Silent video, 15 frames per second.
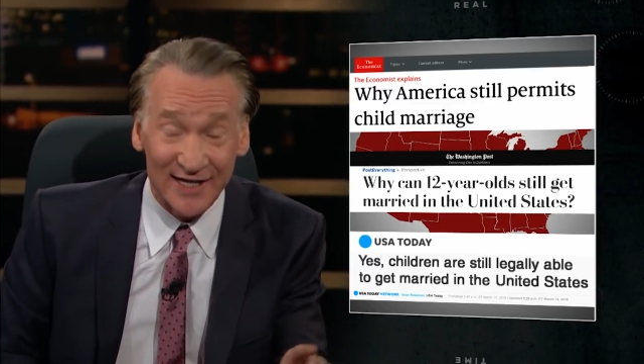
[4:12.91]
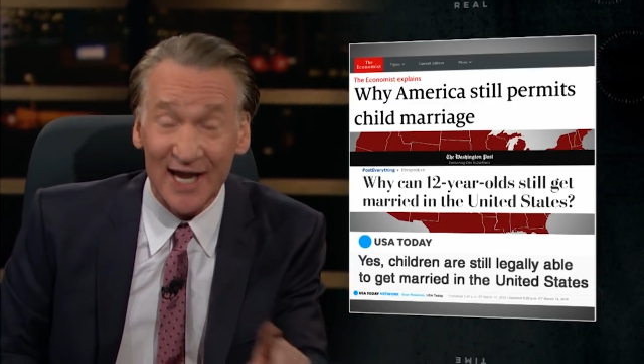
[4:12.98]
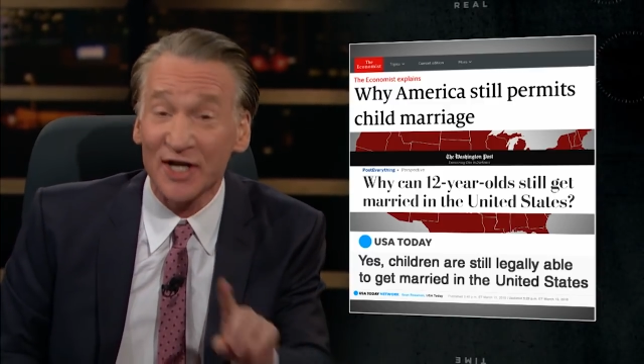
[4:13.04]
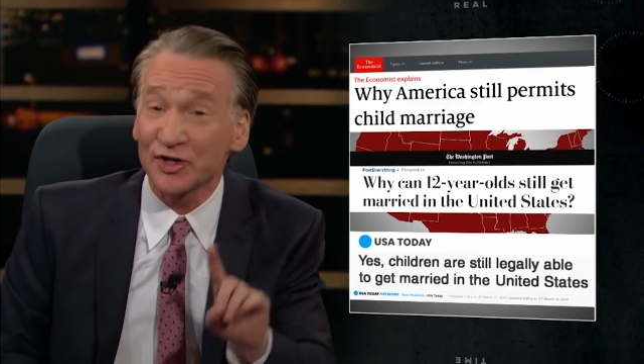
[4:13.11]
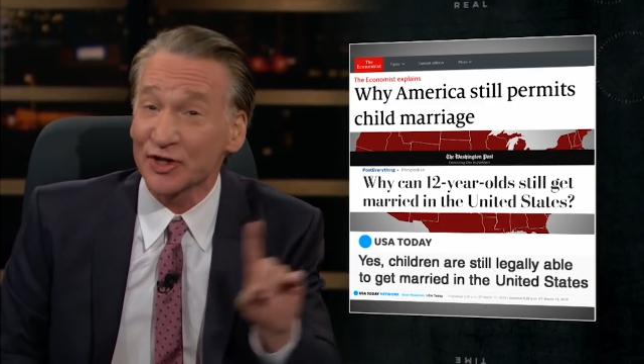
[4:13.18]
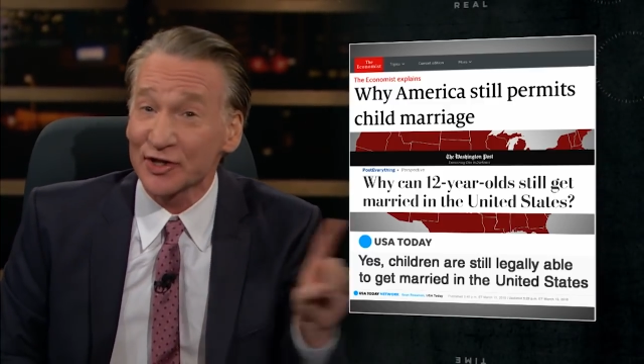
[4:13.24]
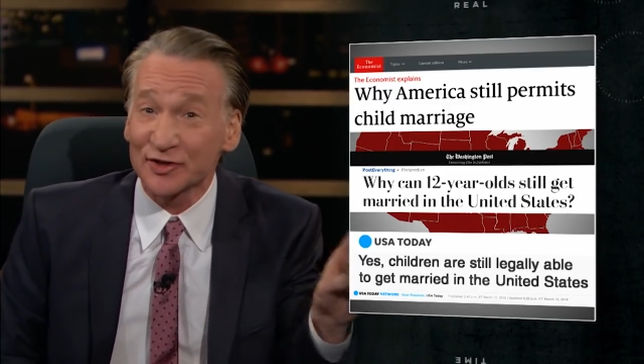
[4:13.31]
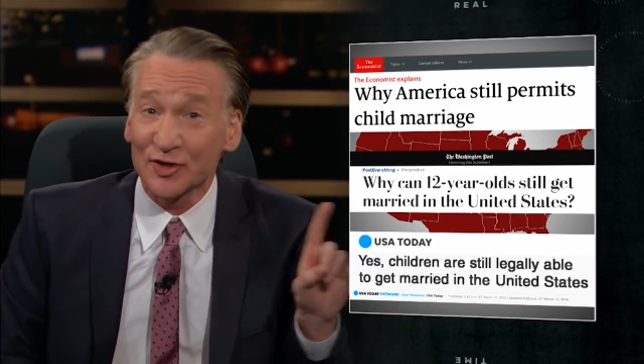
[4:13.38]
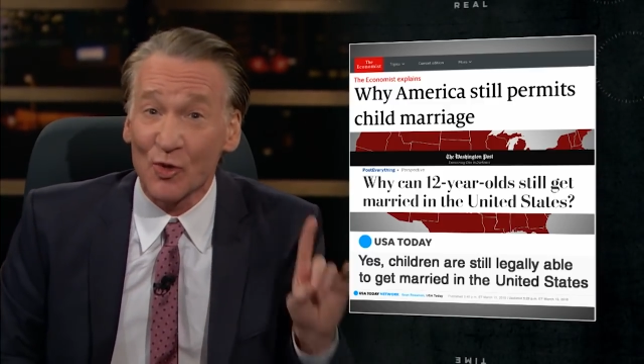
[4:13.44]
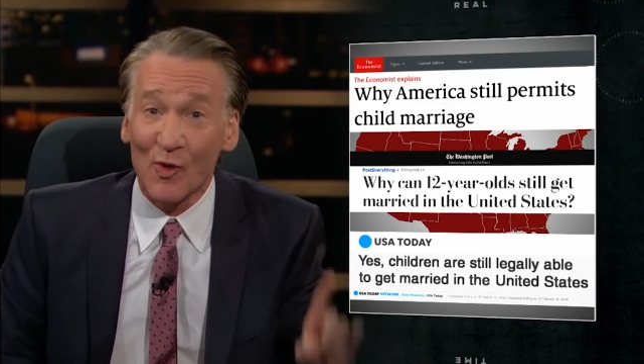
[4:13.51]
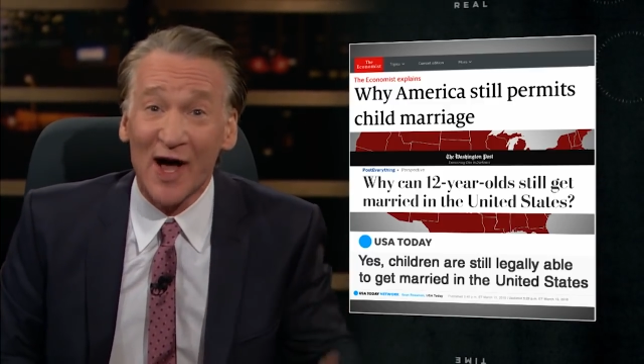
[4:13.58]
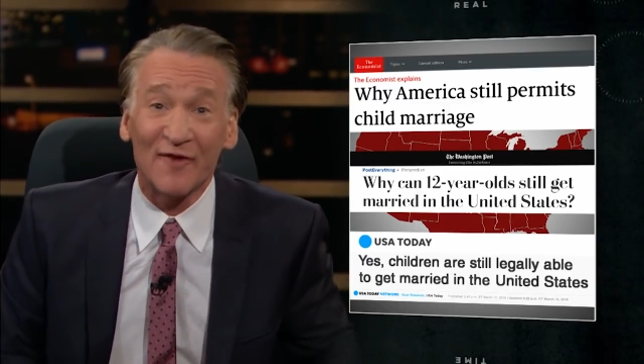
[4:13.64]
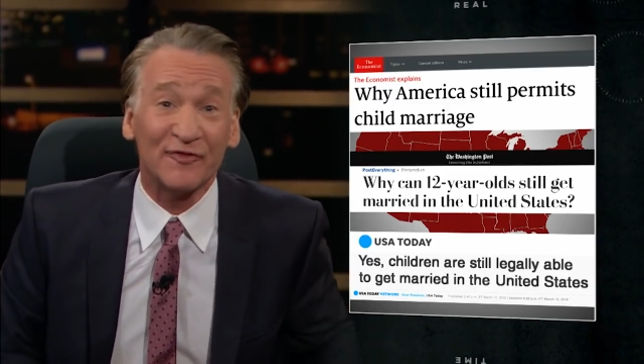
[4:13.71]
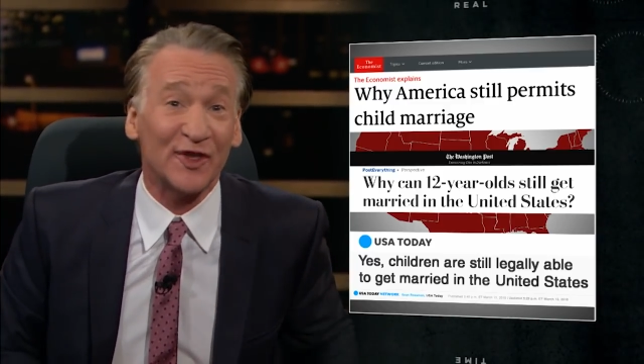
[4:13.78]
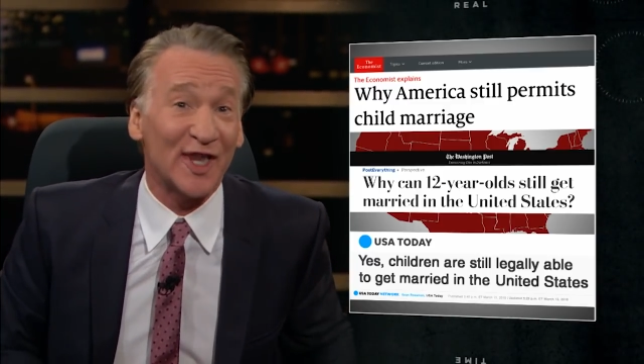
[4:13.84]
not just the
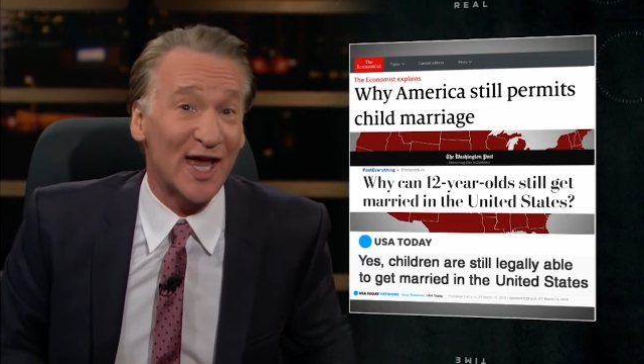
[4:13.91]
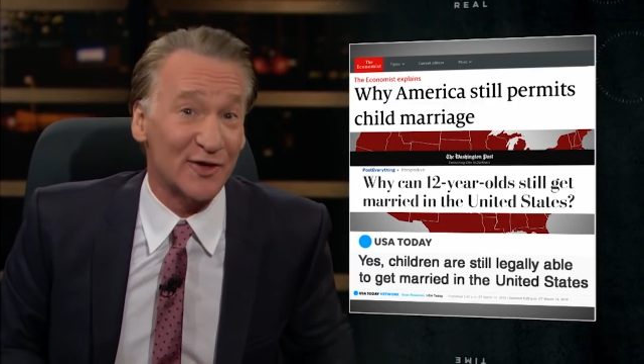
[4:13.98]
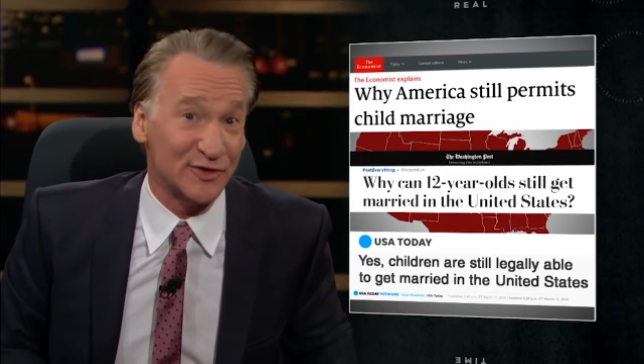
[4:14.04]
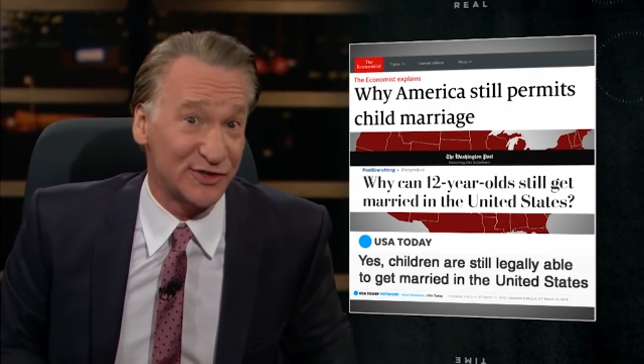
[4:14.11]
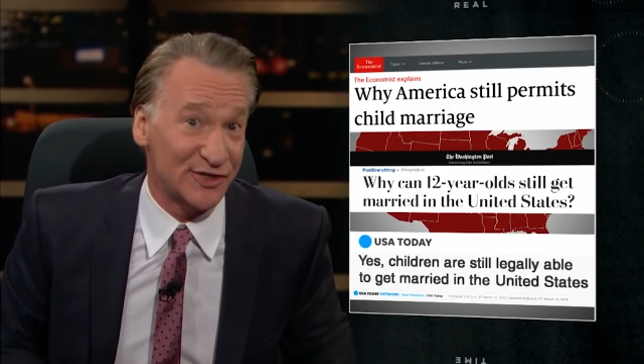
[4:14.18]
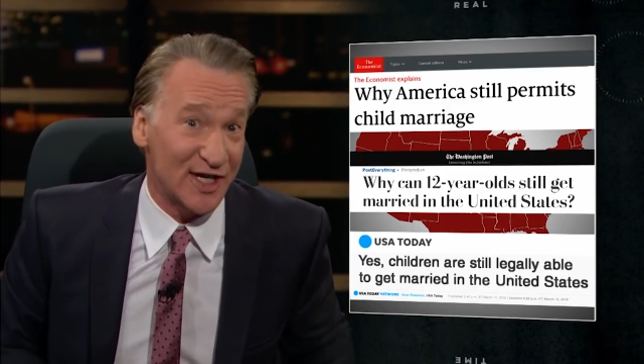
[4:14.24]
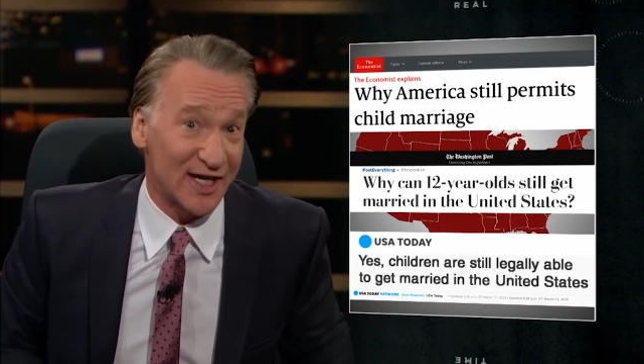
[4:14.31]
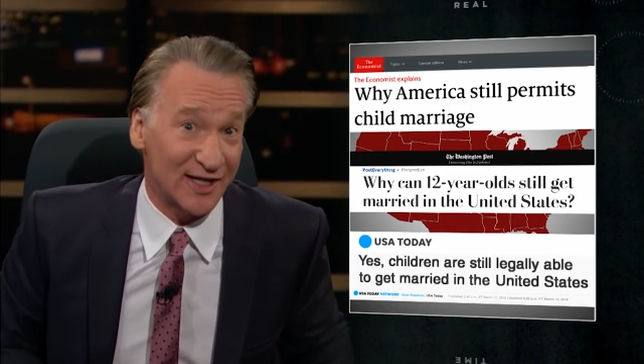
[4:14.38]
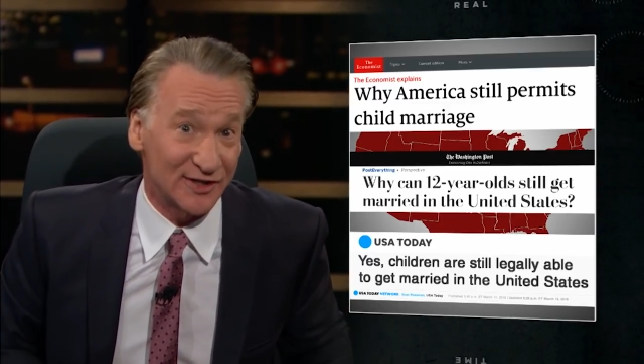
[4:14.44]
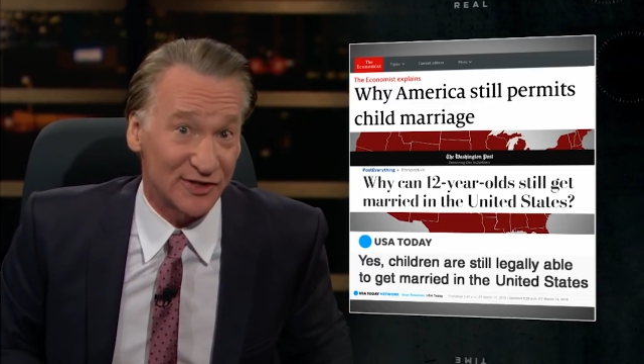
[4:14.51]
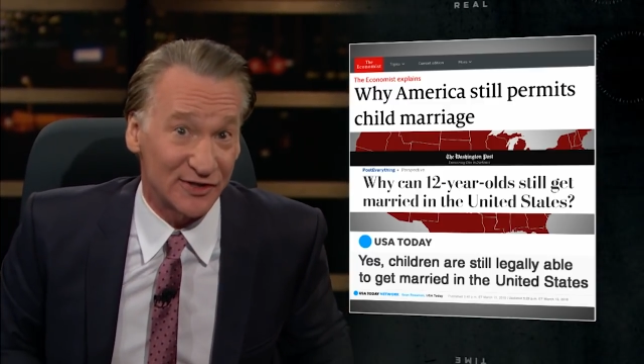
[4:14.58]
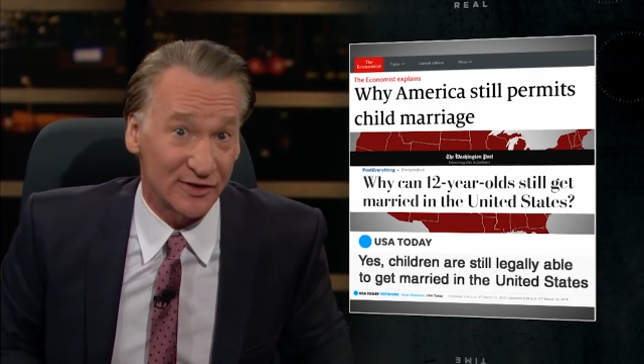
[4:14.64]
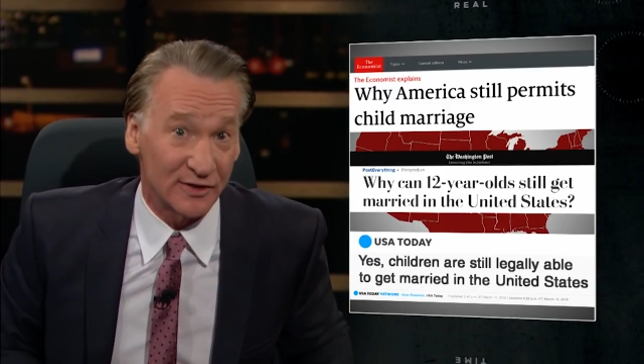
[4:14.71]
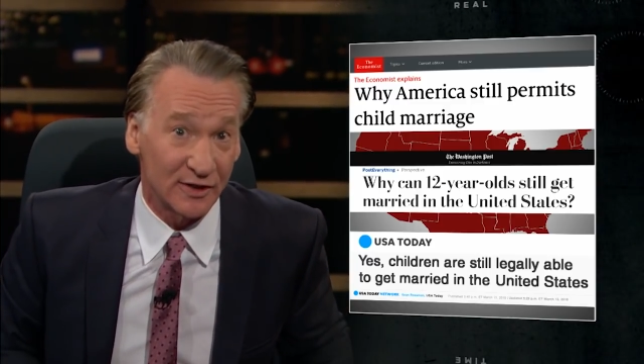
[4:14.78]
Waffle House states.